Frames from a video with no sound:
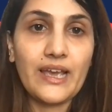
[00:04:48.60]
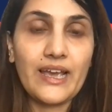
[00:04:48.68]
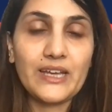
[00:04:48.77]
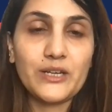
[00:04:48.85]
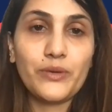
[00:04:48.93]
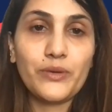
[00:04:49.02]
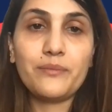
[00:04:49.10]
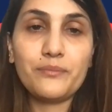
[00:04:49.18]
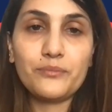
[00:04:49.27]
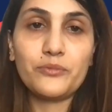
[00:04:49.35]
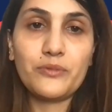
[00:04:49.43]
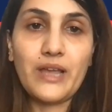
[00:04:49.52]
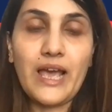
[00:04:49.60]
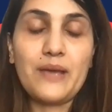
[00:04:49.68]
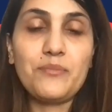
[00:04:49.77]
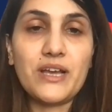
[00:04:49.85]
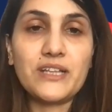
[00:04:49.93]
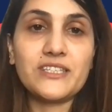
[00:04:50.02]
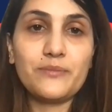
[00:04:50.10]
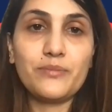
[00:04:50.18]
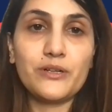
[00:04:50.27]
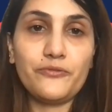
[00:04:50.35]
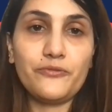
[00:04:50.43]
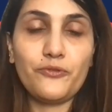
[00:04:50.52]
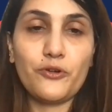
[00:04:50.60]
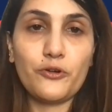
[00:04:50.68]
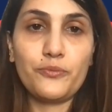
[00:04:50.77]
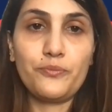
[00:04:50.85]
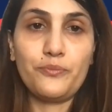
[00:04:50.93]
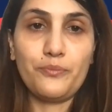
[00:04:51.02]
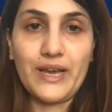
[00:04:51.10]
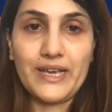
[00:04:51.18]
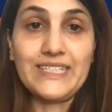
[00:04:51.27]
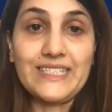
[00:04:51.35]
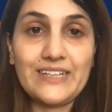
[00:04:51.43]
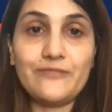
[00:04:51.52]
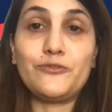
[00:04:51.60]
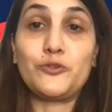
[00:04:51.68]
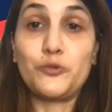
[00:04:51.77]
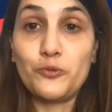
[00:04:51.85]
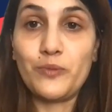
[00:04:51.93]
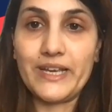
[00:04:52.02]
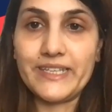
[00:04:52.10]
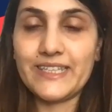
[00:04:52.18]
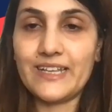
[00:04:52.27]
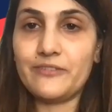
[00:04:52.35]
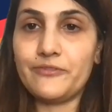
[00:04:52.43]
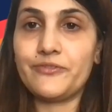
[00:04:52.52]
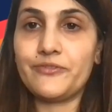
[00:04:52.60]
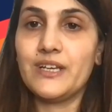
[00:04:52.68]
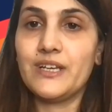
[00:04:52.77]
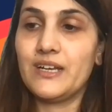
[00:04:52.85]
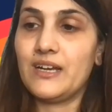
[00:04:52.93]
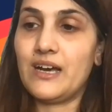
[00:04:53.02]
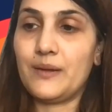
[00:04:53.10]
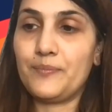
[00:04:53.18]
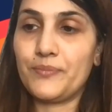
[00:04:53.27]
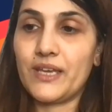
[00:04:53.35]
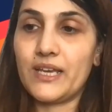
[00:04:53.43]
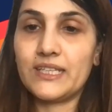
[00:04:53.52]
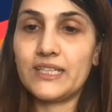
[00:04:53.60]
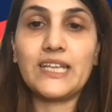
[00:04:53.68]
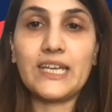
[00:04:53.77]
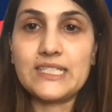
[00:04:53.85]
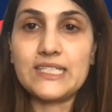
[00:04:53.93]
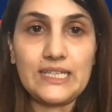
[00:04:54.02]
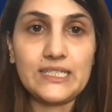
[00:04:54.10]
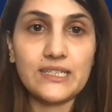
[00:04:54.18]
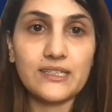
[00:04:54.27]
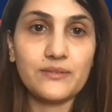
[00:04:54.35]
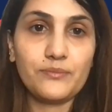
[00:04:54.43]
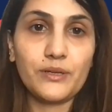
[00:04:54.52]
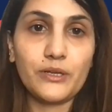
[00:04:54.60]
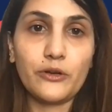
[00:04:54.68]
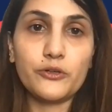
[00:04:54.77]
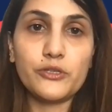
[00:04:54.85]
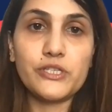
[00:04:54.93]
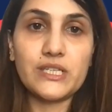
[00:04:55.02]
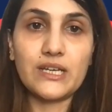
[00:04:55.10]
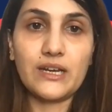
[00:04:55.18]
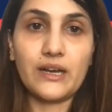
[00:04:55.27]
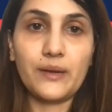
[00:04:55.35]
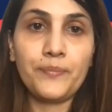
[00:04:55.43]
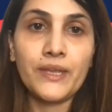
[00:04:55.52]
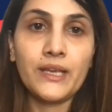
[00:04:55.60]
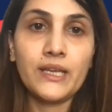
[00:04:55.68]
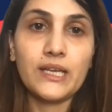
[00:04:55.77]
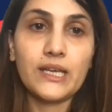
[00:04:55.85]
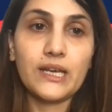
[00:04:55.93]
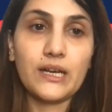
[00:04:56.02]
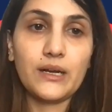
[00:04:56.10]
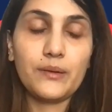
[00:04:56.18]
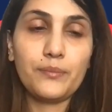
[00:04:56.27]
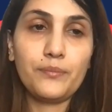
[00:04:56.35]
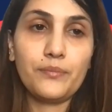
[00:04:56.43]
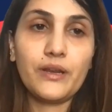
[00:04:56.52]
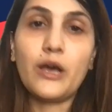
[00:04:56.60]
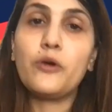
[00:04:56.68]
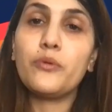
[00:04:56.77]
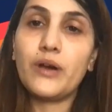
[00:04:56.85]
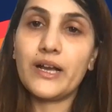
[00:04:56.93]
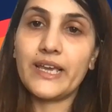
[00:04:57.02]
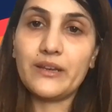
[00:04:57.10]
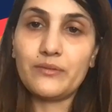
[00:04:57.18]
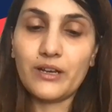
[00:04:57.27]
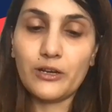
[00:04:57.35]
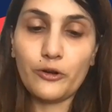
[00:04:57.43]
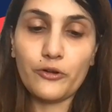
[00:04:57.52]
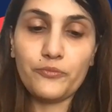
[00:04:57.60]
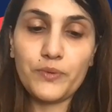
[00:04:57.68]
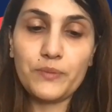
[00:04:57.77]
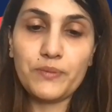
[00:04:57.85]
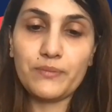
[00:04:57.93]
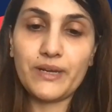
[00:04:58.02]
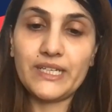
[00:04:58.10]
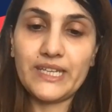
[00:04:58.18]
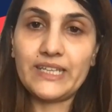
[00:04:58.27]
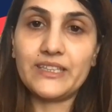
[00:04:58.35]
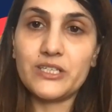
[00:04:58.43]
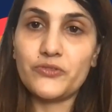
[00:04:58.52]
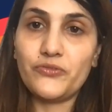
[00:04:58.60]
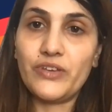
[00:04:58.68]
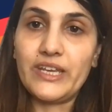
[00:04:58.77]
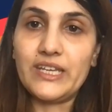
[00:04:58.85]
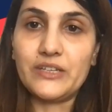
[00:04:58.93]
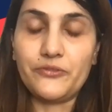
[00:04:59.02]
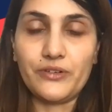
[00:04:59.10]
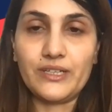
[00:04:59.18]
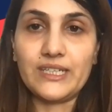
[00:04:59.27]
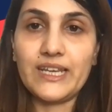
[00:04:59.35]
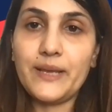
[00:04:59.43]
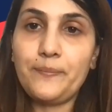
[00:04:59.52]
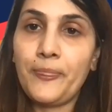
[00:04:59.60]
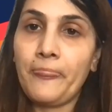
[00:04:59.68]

And when I'm answerable for myself, to myself, I think that is it. Because now, again, a lot of people might take this very differently.